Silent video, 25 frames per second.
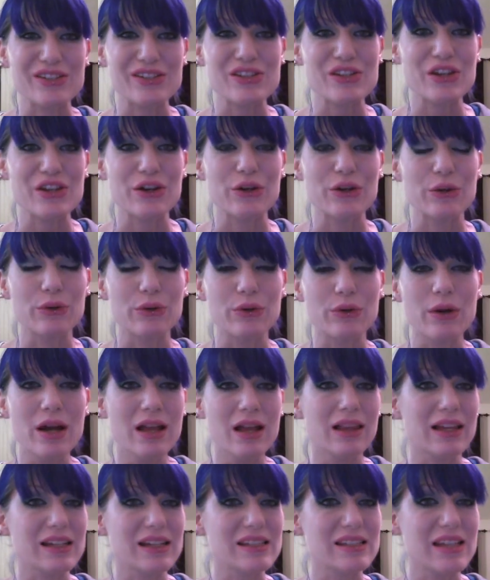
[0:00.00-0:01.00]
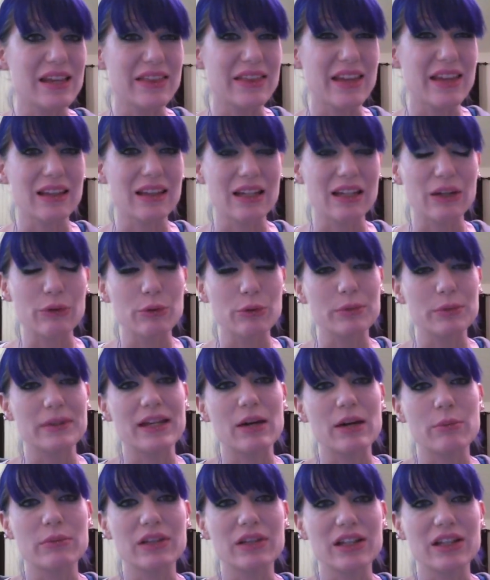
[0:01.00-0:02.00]
So, like I said, that link will be
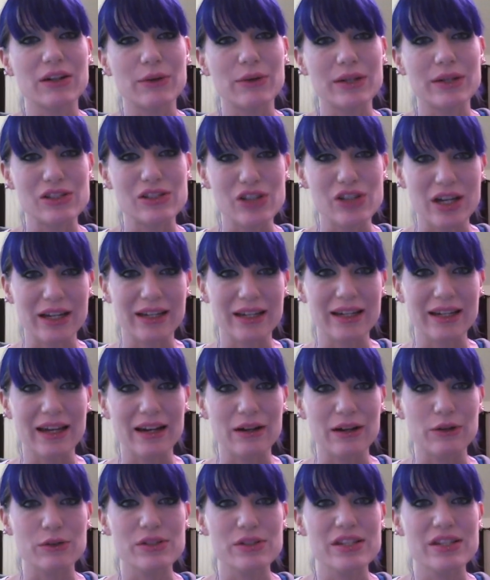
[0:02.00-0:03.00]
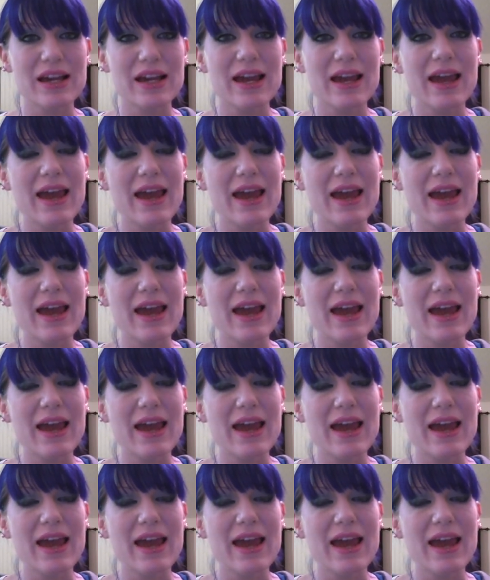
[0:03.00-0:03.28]
down below and check it out.